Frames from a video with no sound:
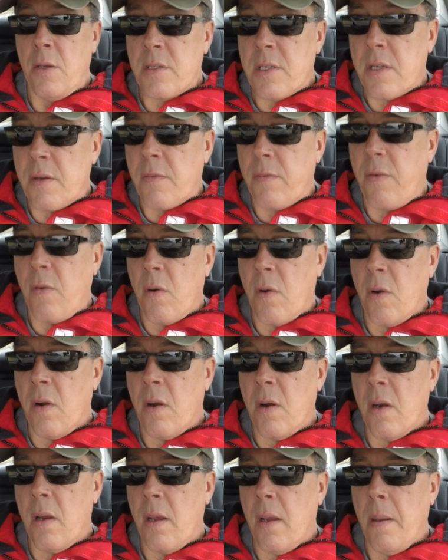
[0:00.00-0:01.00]
use it
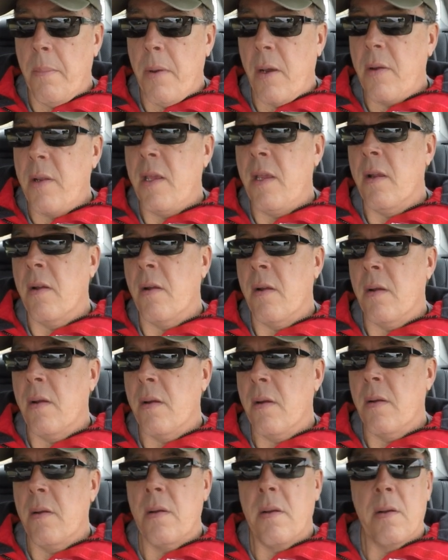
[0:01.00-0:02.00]
for about a
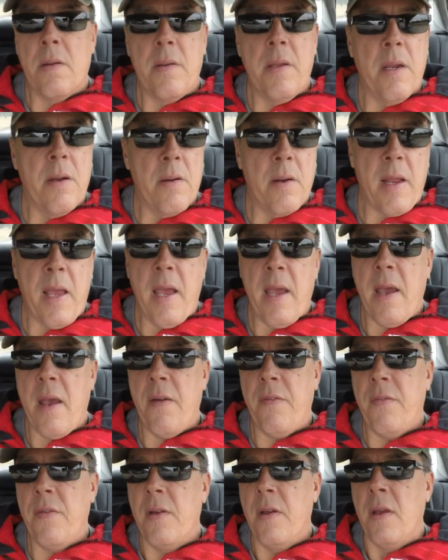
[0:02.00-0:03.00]
year and a
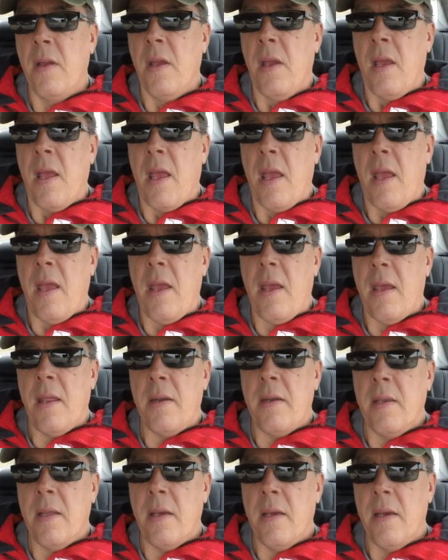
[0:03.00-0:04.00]
half.
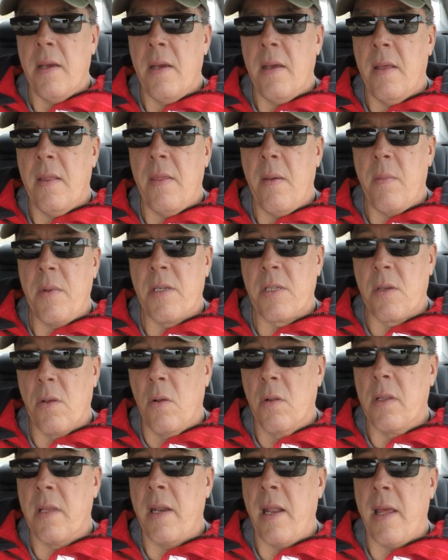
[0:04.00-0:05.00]
And then we
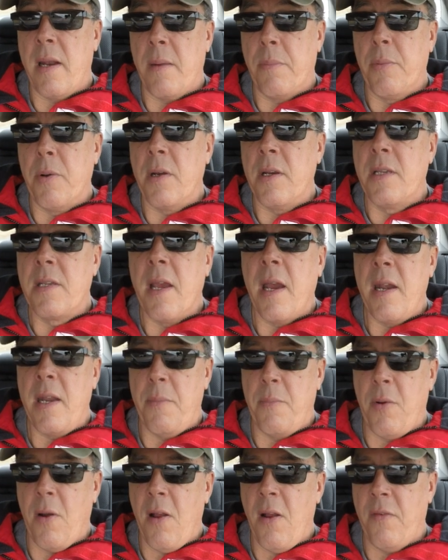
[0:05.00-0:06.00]
sold it at a pretty
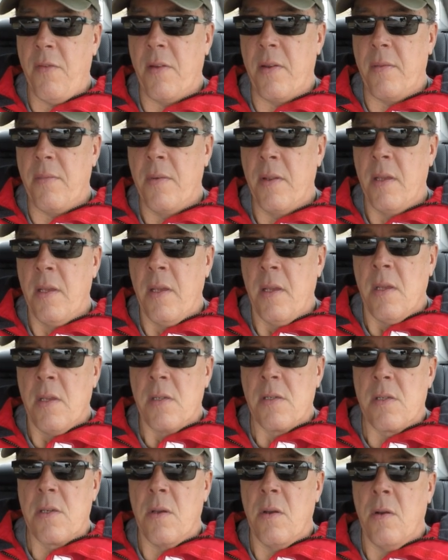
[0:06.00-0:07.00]
tidy profit.
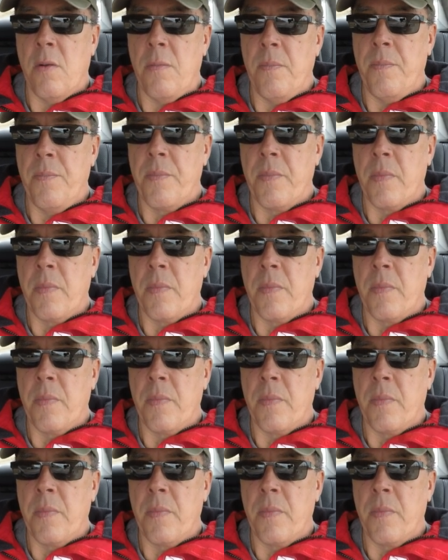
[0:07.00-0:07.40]
So